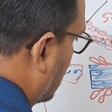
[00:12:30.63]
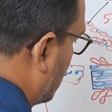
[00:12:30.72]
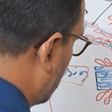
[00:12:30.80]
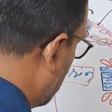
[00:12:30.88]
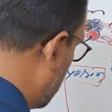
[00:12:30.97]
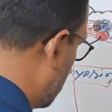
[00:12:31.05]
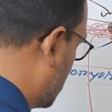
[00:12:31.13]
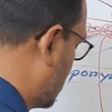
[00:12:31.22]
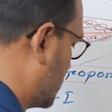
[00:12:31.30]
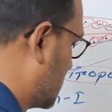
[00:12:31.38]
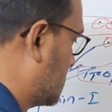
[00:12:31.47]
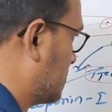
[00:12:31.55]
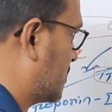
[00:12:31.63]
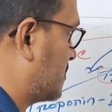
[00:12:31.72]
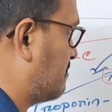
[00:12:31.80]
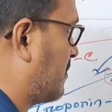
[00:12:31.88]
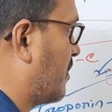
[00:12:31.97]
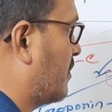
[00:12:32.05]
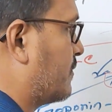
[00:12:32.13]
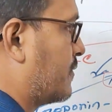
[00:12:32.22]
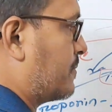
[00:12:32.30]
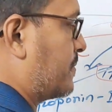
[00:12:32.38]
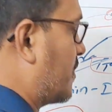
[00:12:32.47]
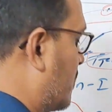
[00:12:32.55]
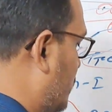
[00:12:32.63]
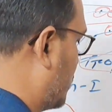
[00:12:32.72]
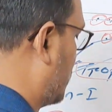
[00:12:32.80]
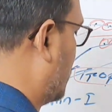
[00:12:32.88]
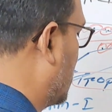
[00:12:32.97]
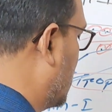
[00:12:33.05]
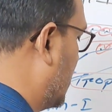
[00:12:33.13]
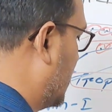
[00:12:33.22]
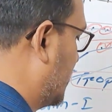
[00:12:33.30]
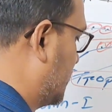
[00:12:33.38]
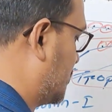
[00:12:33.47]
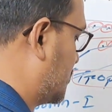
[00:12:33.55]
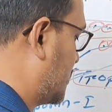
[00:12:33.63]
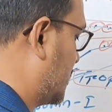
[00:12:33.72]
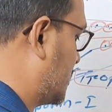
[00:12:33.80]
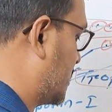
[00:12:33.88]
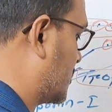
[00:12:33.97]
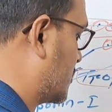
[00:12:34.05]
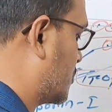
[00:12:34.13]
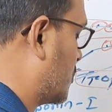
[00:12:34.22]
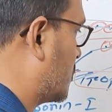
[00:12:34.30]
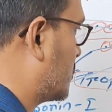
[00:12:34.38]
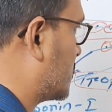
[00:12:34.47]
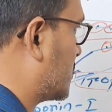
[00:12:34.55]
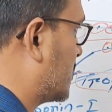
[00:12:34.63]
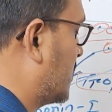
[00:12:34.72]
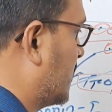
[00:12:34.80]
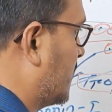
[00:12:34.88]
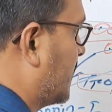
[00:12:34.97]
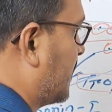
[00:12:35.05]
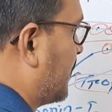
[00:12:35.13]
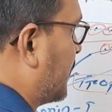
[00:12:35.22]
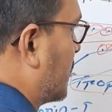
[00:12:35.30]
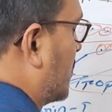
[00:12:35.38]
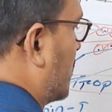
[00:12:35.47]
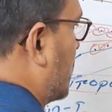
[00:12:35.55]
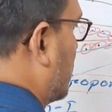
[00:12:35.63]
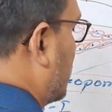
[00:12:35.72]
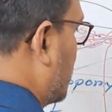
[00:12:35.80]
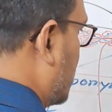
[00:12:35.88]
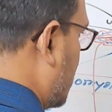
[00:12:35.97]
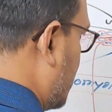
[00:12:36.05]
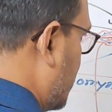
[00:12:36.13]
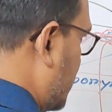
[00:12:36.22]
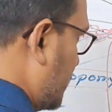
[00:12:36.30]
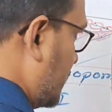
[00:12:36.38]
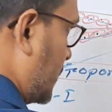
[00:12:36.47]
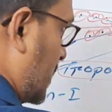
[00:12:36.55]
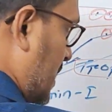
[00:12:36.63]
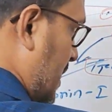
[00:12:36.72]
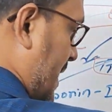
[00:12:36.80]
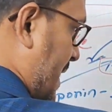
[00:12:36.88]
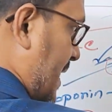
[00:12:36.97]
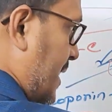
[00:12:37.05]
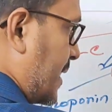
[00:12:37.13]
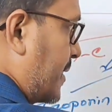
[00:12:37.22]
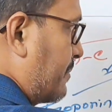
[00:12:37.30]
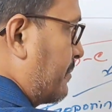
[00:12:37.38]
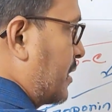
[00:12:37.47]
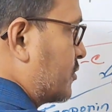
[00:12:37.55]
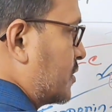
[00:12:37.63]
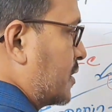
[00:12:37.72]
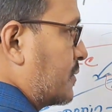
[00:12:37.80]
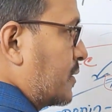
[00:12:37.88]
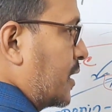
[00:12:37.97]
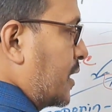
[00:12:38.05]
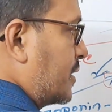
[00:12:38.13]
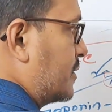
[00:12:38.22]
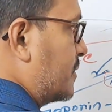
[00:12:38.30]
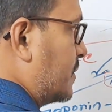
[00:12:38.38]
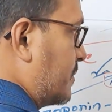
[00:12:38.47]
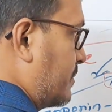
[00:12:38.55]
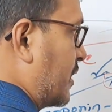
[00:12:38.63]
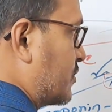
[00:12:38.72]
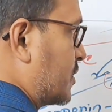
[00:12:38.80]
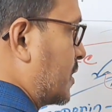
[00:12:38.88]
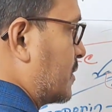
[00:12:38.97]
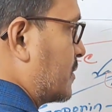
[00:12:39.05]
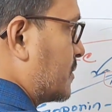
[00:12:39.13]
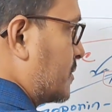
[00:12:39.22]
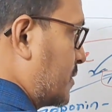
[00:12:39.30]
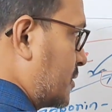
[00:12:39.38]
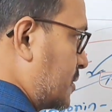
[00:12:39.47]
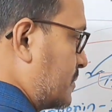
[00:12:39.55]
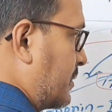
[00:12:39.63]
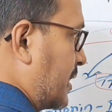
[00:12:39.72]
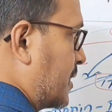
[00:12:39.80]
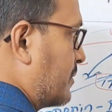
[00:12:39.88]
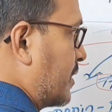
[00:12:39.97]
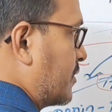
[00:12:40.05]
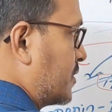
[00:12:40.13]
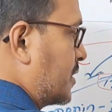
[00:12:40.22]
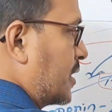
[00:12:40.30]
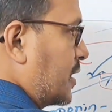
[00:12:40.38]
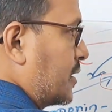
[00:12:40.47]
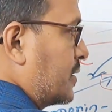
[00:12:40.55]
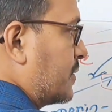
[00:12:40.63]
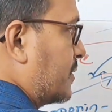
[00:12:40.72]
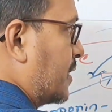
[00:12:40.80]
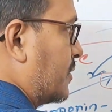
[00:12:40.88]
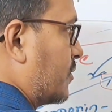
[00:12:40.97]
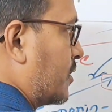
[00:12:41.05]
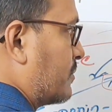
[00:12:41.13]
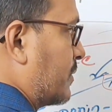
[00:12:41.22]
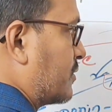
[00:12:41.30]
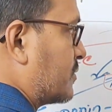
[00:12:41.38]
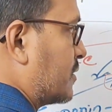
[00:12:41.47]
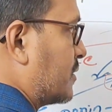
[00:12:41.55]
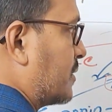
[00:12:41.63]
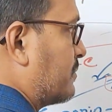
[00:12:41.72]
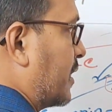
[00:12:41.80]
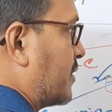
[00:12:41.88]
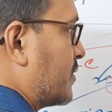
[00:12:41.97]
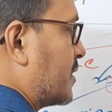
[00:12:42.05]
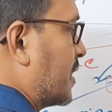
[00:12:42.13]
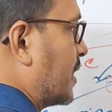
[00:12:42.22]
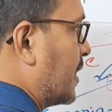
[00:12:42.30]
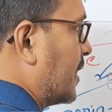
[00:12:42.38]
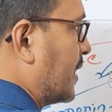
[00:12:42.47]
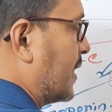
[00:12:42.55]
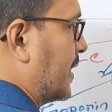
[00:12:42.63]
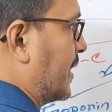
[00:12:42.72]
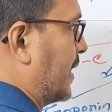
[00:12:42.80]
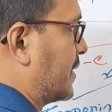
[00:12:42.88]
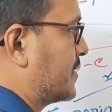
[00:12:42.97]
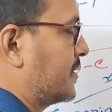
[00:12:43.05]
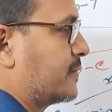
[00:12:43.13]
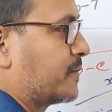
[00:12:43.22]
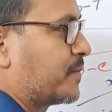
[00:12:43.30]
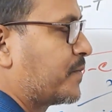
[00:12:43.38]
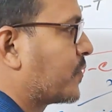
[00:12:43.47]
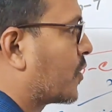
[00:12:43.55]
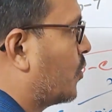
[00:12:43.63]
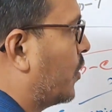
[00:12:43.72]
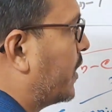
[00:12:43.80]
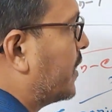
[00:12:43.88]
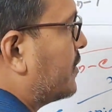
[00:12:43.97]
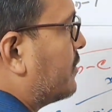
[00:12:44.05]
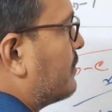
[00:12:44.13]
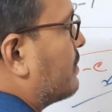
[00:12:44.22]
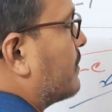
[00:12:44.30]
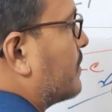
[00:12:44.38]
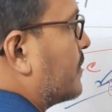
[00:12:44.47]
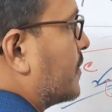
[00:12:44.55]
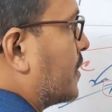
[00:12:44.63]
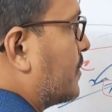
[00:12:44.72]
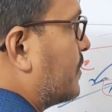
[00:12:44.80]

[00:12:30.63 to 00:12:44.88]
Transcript: Okay, it means powerful stretching towards the myosin towards by the myosin head, and when myosin head bind with the actin, when it will